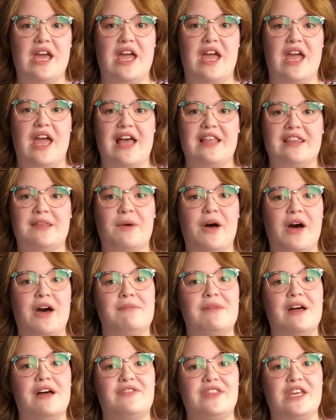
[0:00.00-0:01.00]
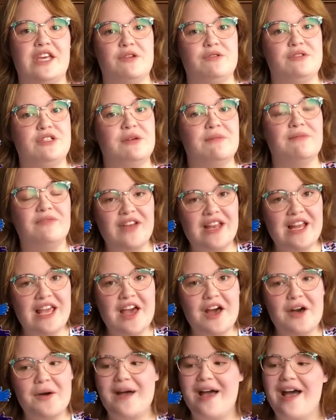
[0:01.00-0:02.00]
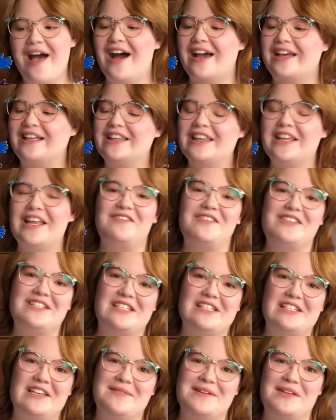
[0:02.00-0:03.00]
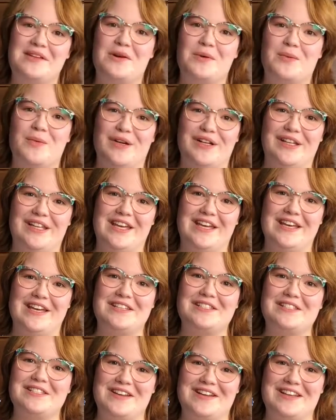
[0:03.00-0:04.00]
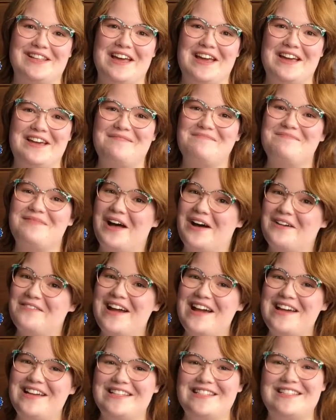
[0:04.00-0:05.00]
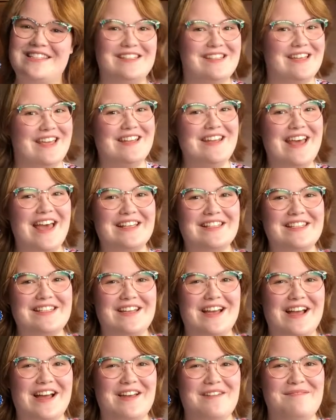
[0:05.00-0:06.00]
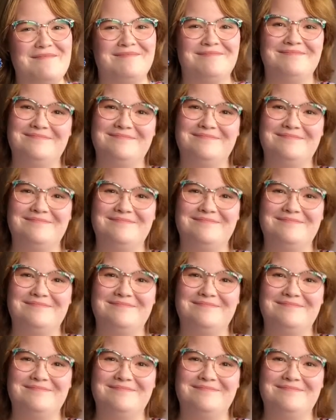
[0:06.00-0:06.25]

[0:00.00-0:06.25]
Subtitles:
at the bottom of the YouTube video. I'd love to see what your whirligigs look like. All right, see you next time.